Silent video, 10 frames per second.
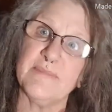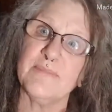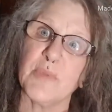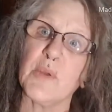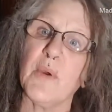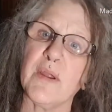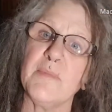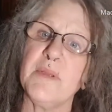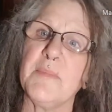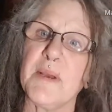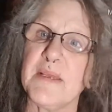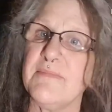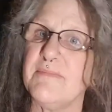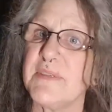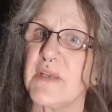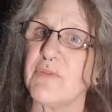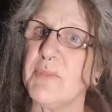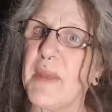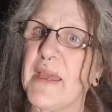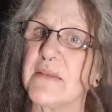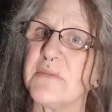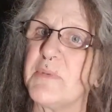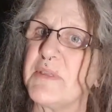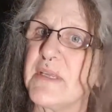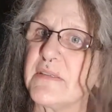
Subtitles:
require me to buy several packs, but